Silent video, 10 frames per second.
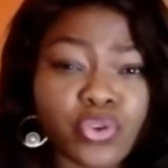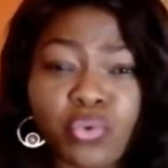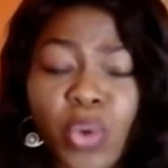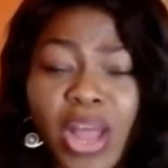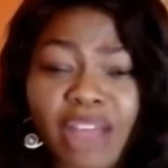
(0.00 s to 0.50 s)

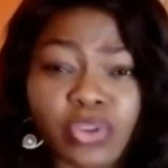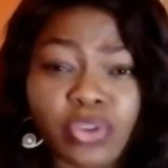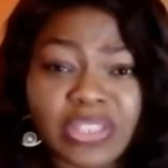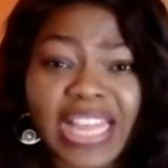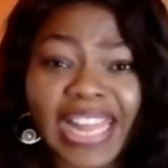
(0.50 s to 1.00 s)
for those
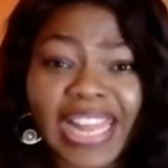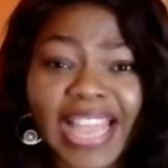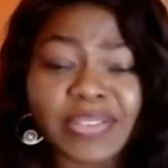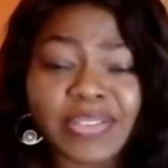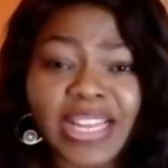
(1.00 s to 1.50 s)
who have
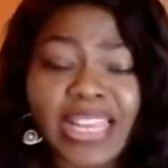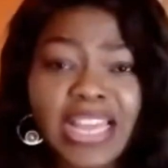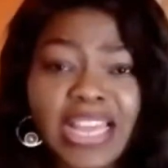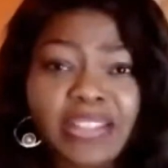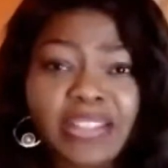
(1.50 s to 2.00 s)
lost their
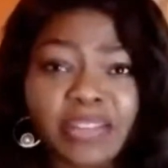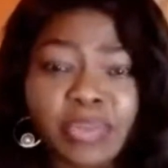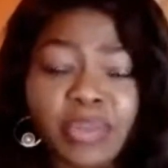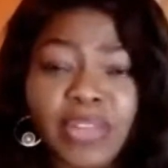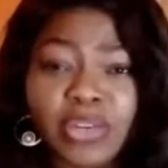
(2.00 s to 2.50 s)
lives and
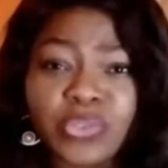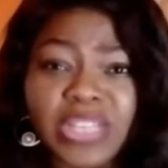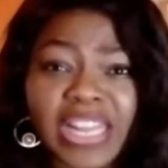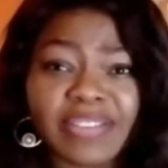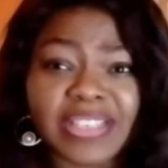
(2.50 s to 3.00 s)
they
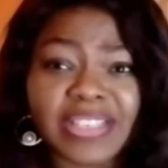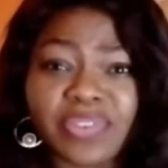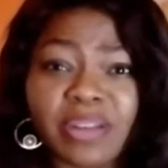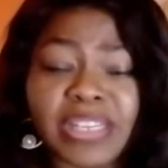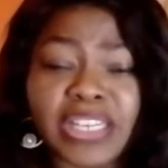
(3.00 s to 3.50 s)
lose their
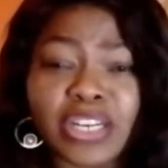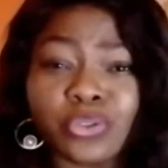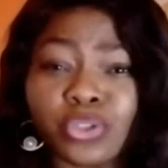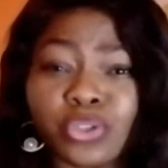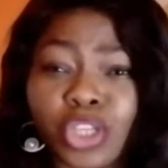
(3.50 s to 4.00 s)
life as a
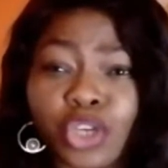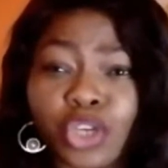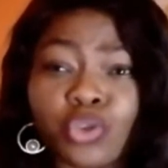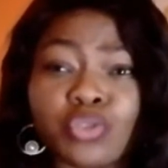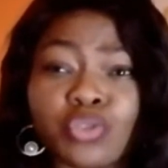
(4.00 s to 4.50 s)
family, they
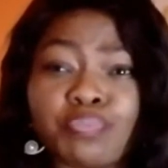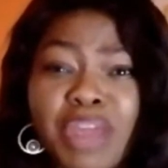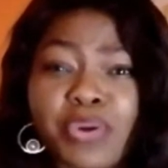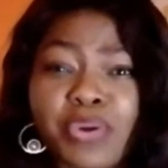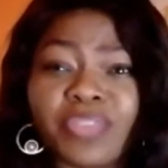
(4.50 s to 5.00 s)
don't
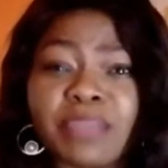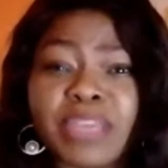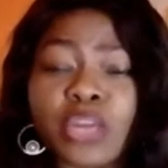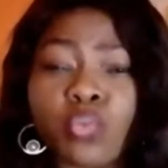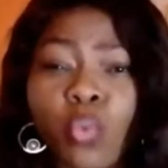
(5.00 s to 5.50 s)
bury all of them
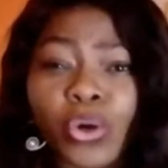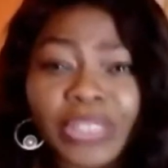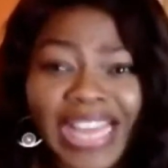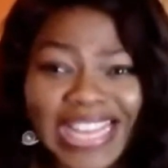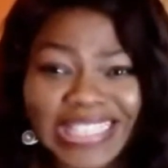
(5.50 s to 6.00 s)
in one
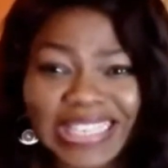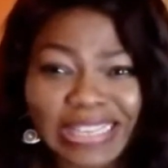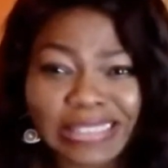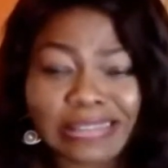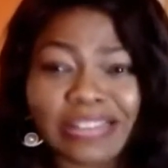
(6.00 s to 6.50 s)
casket.